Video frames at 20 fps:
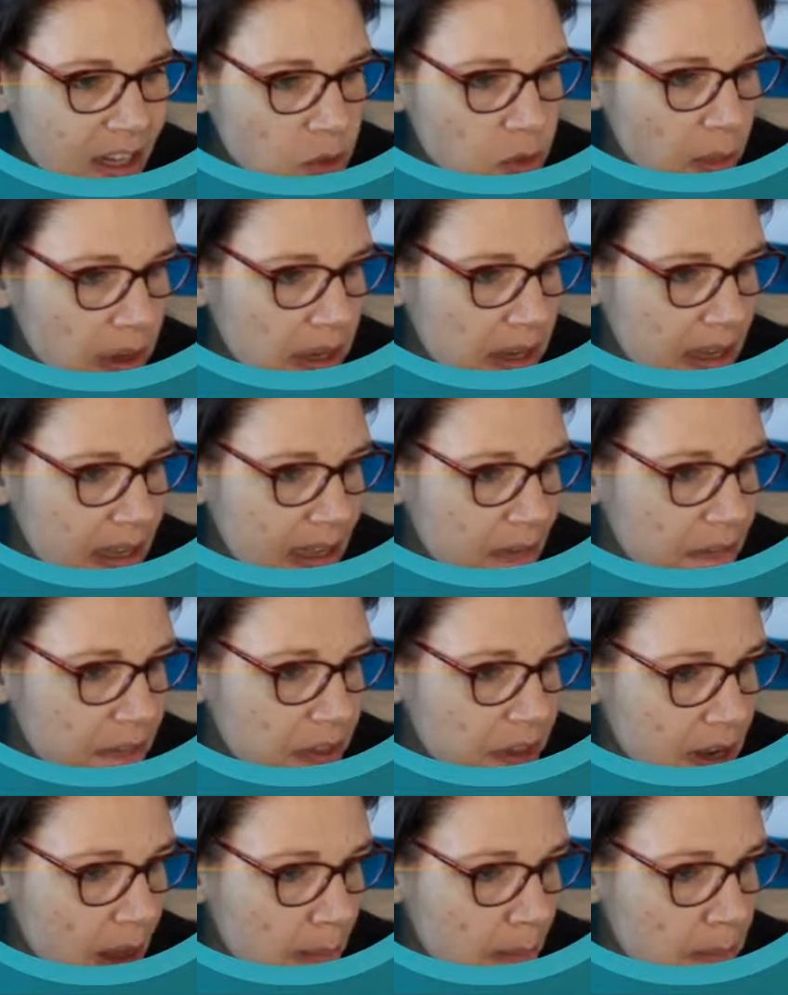we're going to give the
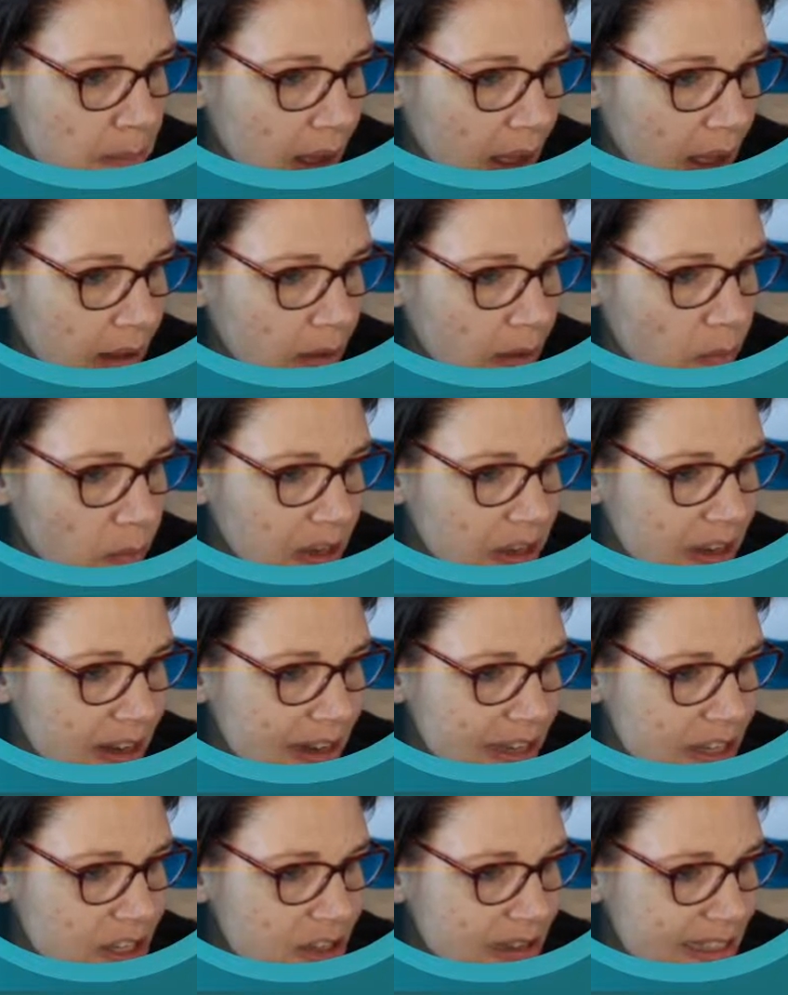number, and we're going to
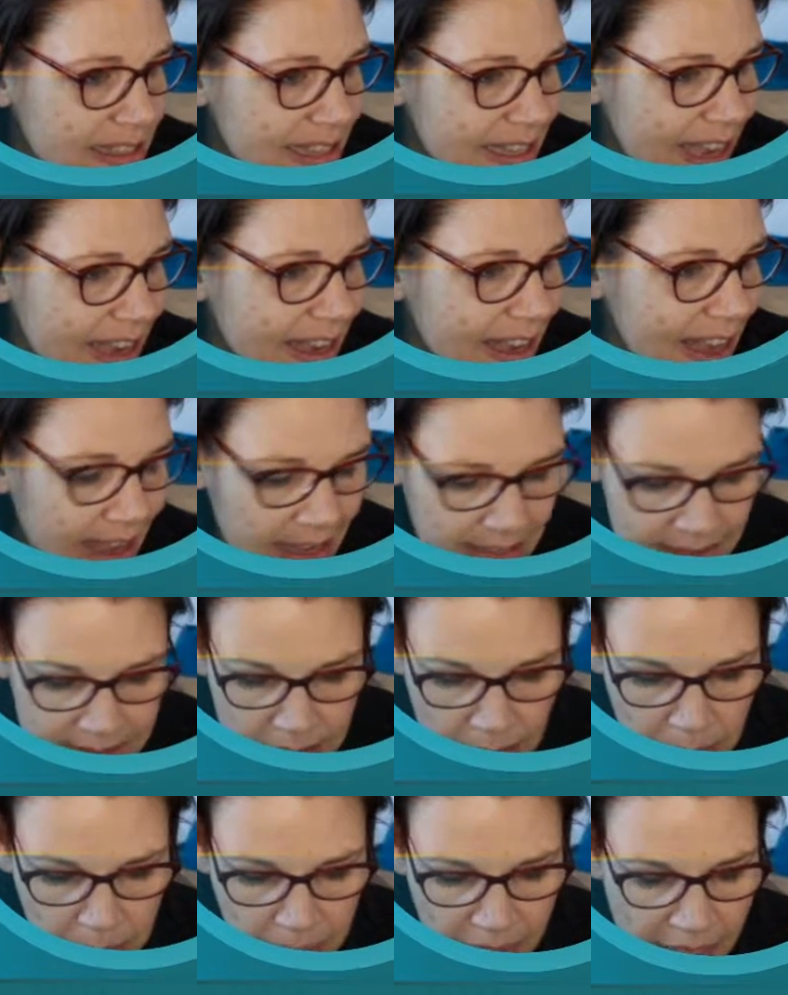literally take its
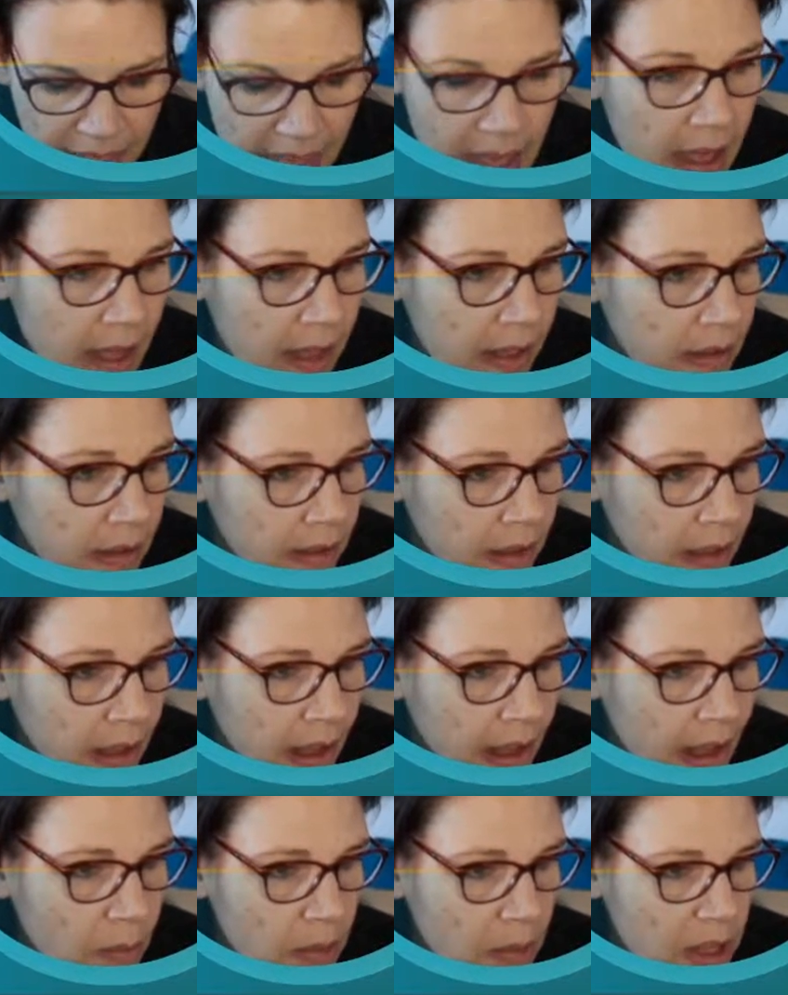number there,
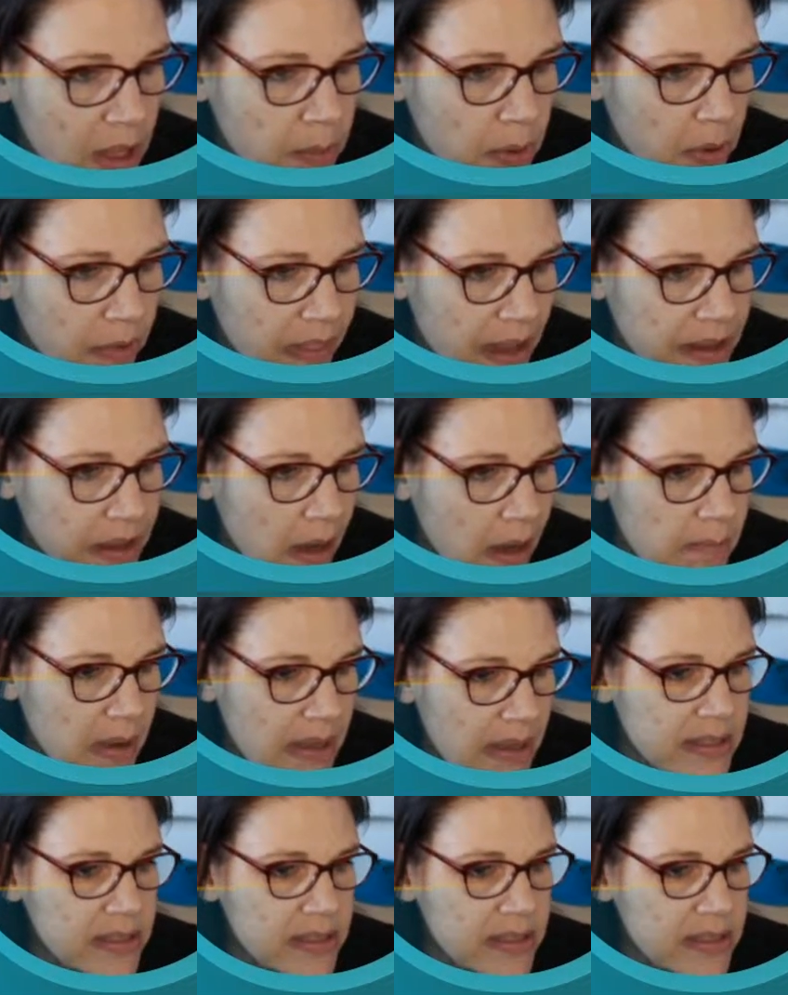and we're going to put that number.